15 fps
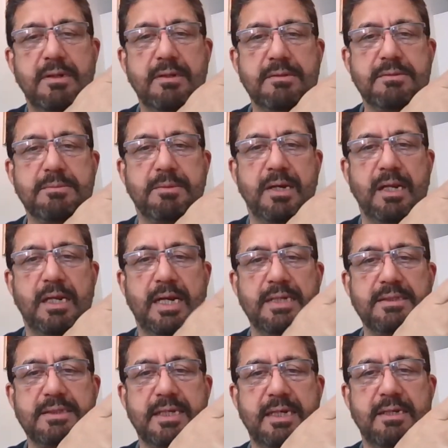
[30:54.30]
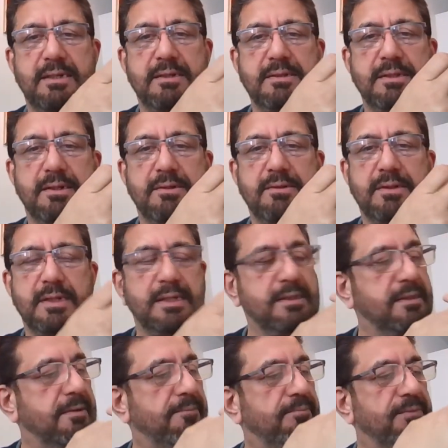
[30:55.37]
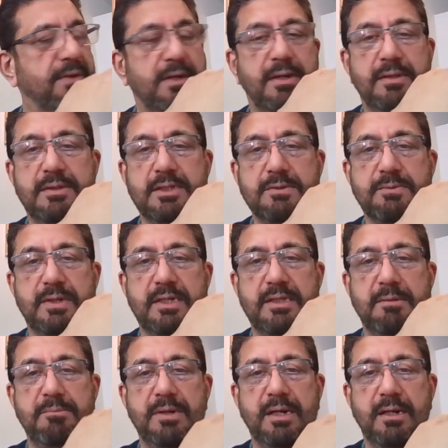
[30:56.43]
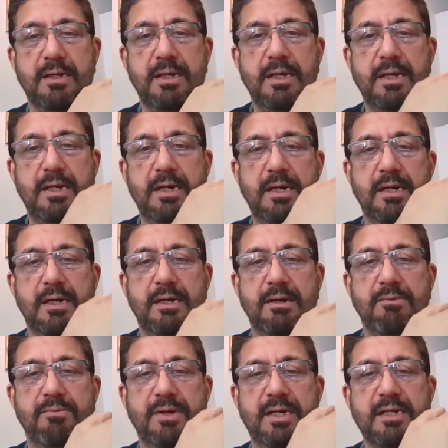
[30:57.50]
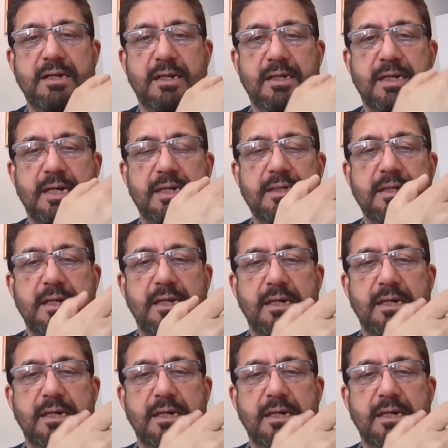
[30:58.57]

small lines here. Like this one in the middle, vertical line.